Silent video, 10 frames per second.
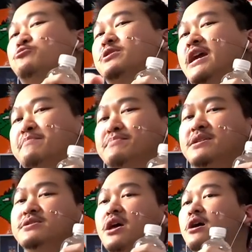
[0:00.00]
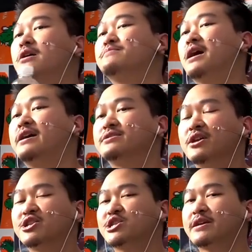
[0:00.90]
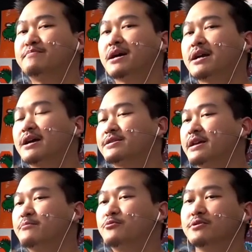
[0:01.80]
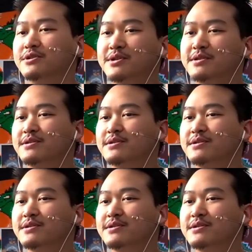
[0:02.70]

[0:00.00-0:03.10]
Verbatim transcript: you would get me? Nah, I enunciate my goddamn words.